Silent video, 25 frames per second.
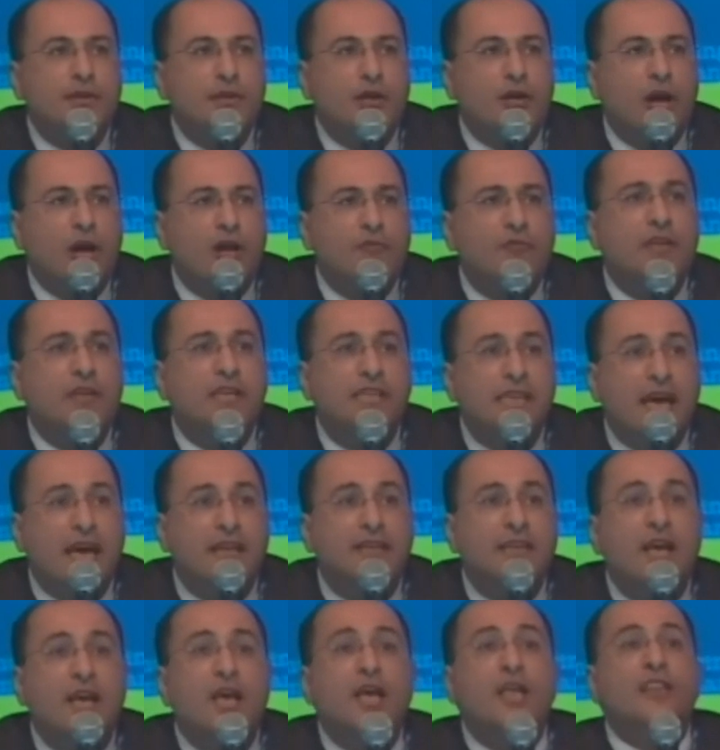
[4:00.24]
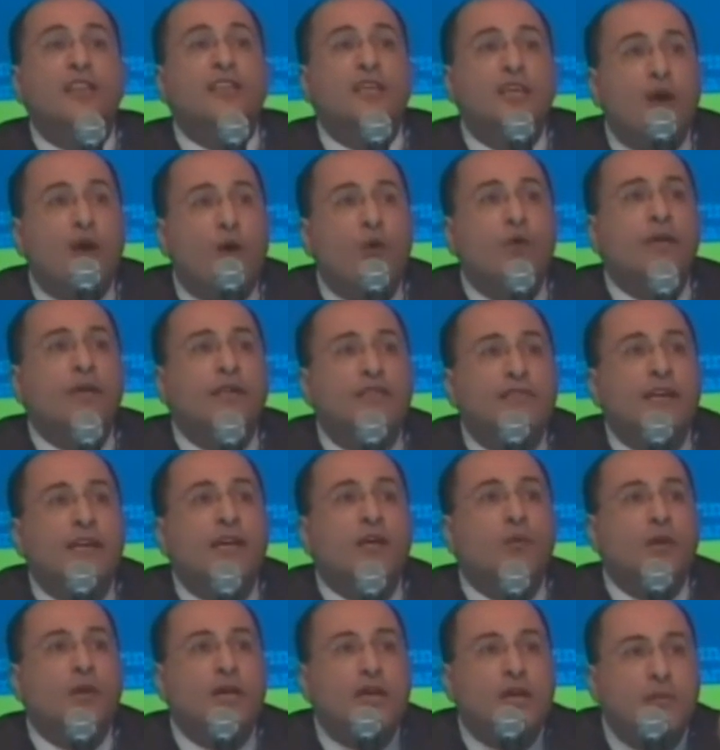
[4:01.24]
conflict, yet the only
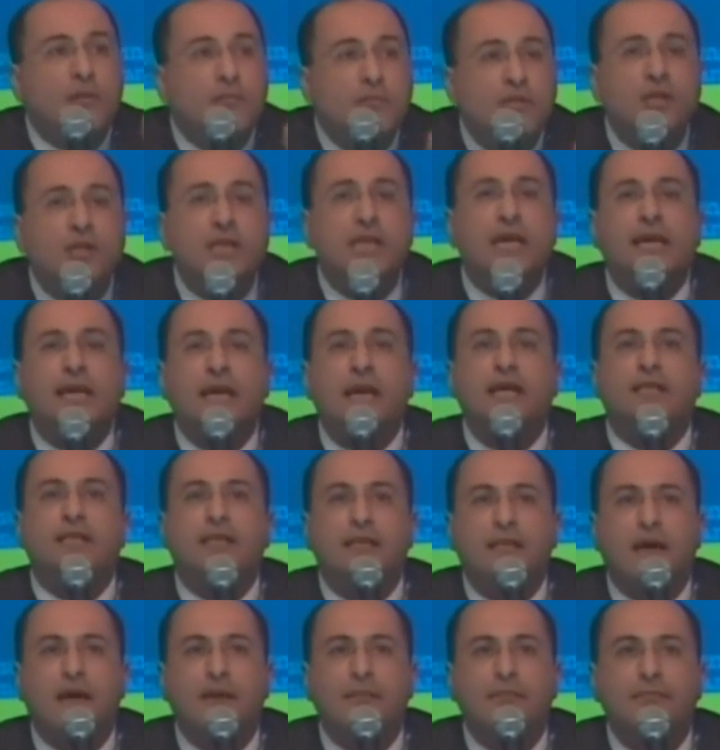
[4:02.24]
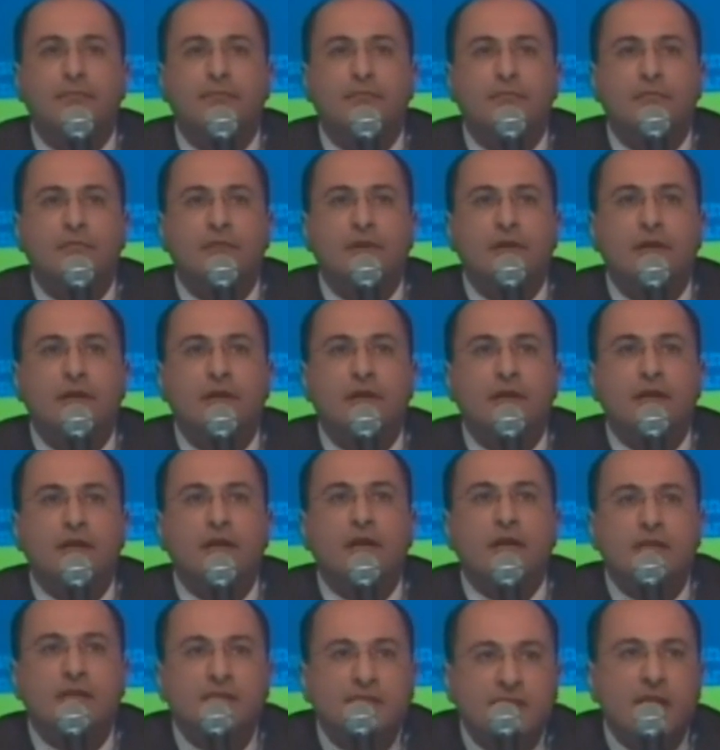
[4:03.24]
thing we communicate to them
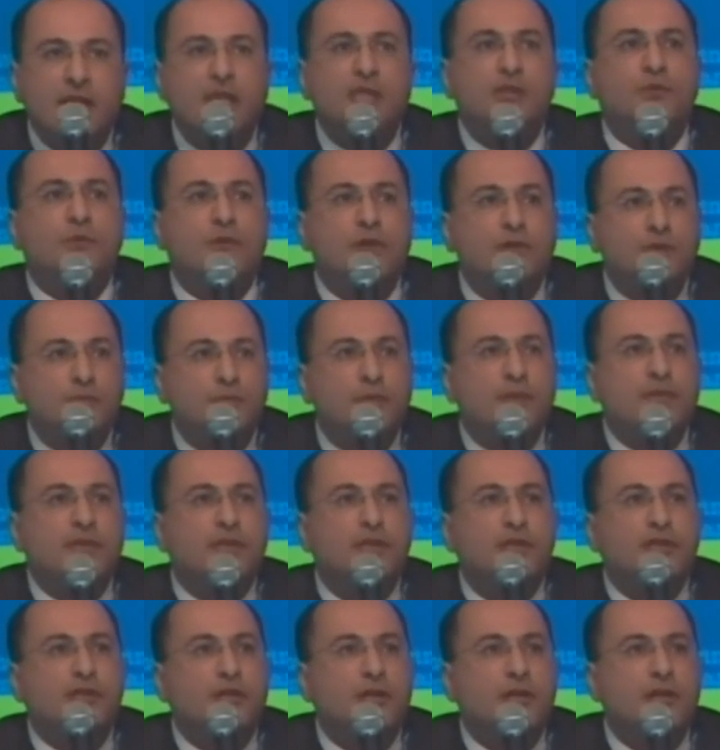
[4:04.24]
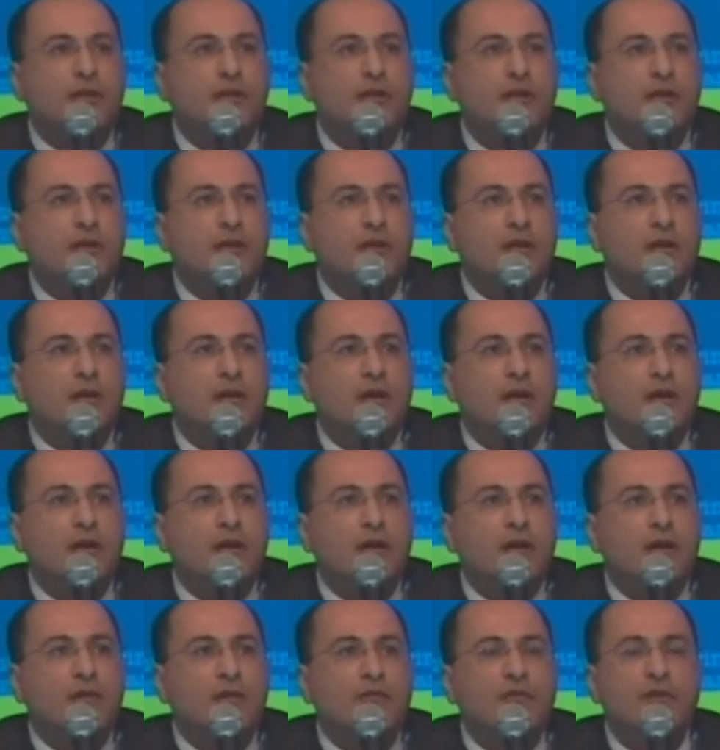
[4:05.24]
is Israel's position
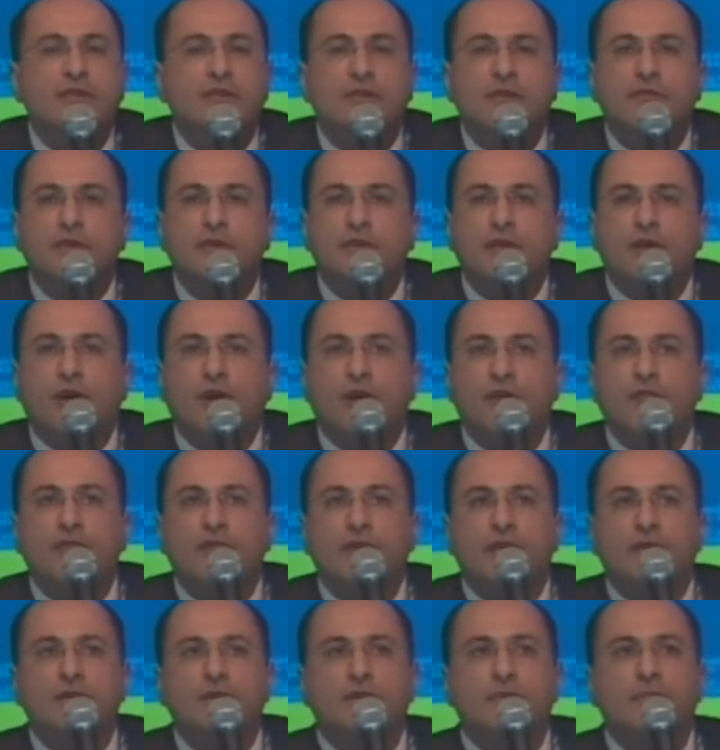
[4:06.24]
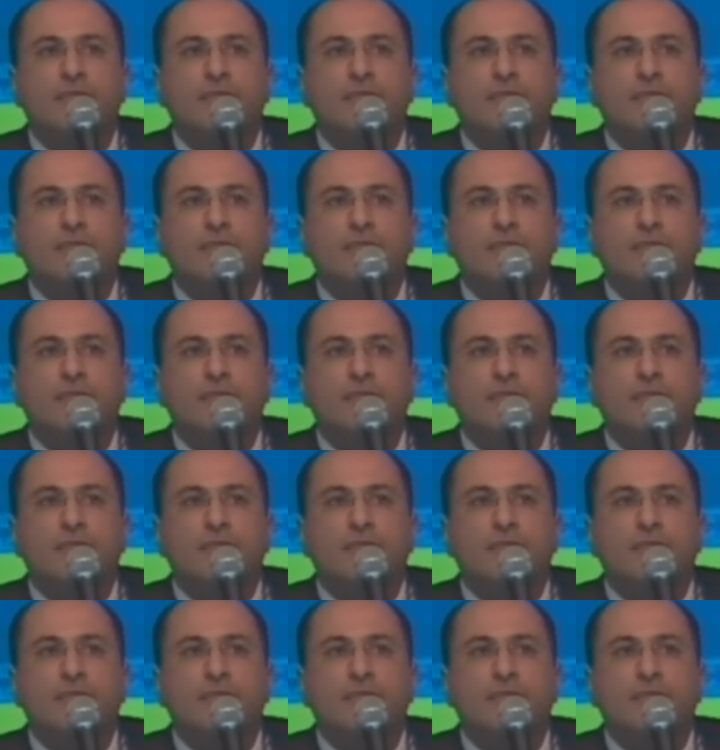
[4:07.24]
vis-a-vis the conflict.